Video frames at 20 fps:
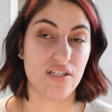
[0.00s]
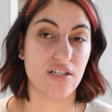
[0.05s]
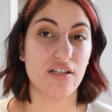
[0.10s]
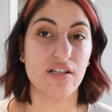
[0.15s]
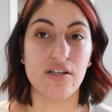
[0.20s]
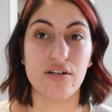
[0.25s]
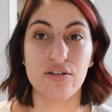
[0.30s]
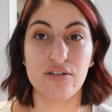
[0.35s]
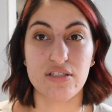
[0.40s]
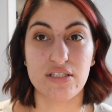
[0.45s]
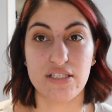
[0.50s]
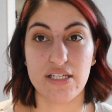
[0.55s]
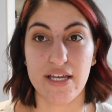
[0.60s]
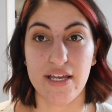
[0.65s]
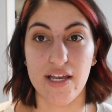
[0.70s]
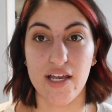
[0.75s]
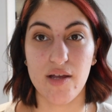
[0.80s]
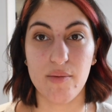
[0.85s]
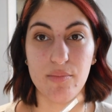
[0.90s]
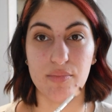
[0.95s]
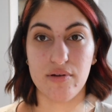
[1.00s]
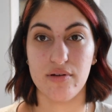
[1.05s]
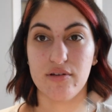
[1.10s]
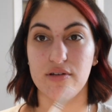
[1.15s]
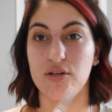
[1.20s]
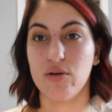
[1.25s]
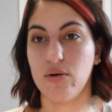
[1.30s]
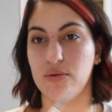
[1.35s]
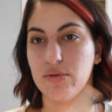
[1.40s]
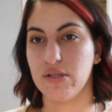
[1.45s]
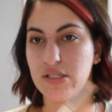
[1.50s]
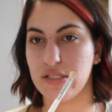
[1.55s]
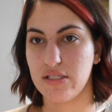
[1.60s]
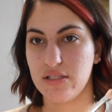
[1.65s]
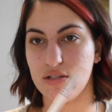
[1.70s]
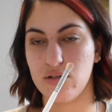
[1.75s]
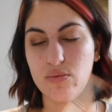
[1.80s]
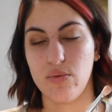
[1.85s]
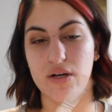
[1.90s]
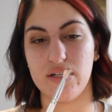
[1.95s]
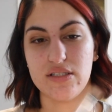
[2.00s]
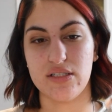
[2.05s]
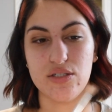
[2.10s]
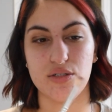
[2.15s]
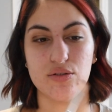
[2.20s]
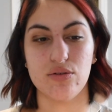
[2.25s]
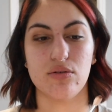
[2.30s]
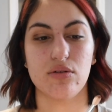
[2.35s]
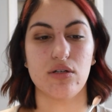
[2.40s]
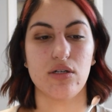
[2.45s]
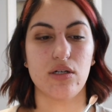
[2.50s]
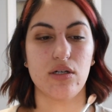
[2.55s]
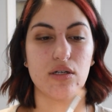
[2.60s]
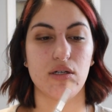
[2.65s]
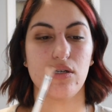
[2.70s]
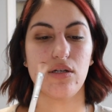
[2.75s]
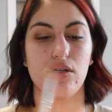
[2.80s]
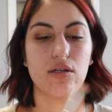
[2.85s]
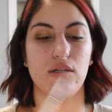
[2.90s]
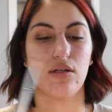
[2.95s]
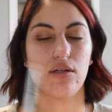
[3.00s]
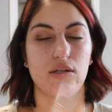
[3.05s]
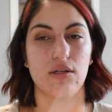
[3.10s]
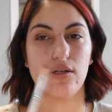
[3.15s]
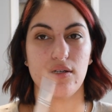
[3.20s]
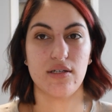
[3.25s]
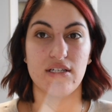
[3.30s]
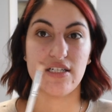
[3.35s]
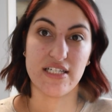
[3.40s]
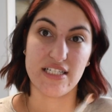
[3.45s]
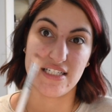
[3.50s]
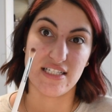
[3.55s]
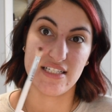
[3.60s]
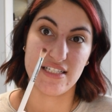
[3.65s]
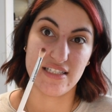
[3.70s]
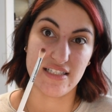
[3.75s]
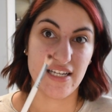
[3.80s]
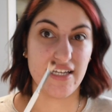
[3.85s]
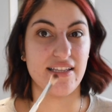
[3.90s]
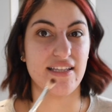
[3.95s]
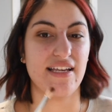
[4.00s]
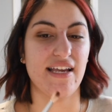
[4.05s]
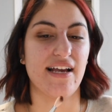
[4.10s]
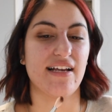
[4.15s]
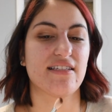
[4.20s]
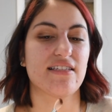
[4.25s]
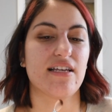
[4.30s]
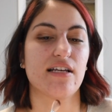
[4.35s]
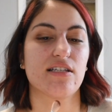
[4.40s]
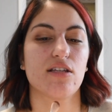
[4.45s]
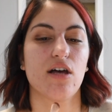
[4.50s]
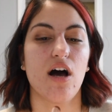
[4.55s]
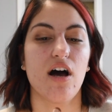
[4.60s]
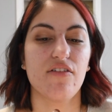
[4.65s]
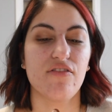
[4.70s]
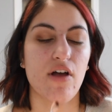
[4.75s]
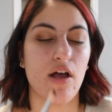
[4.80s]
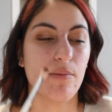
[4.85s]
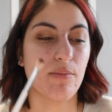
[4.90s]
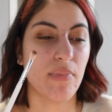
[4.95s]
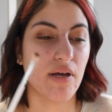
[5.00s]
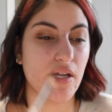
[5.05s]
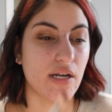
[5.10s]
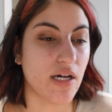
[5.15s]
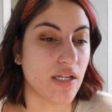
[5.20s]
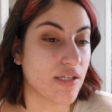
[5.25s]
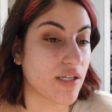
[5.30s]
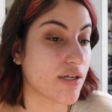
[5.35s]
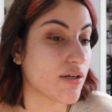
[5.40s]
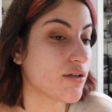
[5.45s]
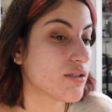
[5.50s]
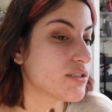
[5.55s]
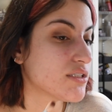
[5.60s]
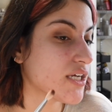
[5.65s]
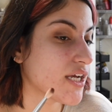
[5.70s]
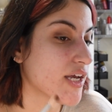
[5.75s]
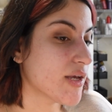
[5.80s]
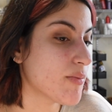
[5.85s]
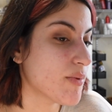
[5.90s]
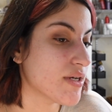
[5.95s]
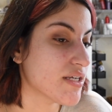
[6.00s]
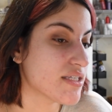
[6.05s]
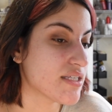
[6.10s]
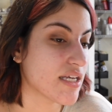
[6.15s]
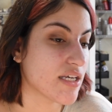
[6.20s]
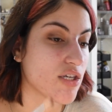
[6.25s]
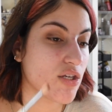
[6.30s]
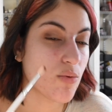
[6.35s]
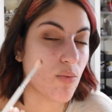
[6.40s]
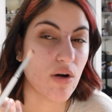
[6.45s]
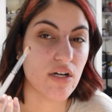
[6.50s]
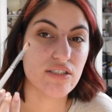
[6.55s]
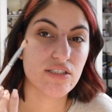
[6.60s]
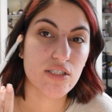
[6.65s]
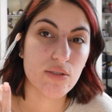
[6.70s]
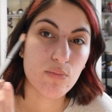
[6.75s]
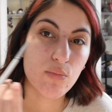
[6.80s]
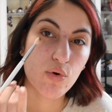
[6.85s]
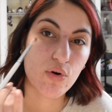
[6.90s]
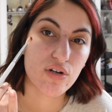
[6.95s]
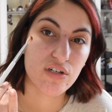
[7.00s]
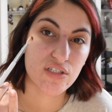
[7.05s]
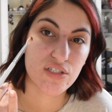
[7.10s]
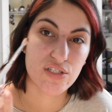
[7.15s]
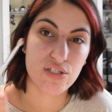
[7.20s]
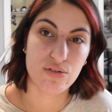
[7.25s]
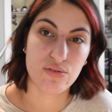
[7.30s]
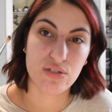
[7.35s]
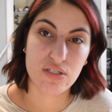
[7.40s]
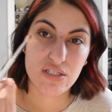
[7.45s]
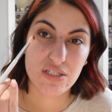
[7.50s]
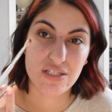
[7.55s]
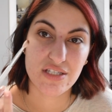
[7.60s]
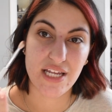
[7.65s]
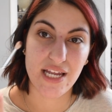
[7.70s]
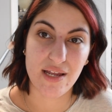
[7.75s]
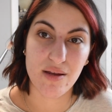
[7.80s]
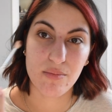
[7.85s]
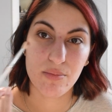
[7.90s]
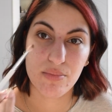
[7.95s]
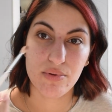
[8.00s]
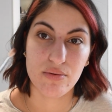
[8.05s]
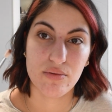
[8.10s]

a little tip, you always still want to take the excess off, but a little tip is that you want to more so stamp